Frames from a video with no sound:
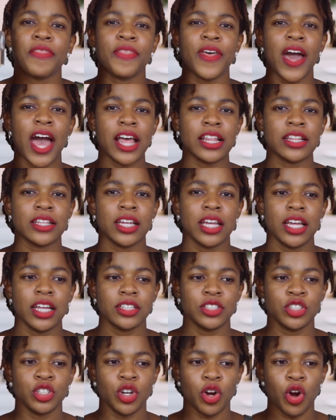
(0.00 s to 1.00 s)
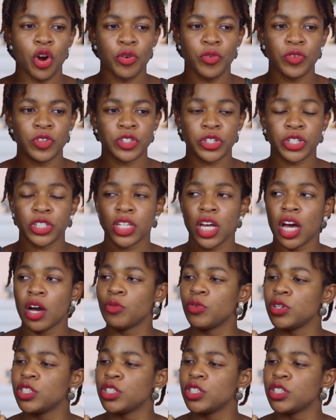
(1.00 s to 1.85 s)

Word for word: than the original,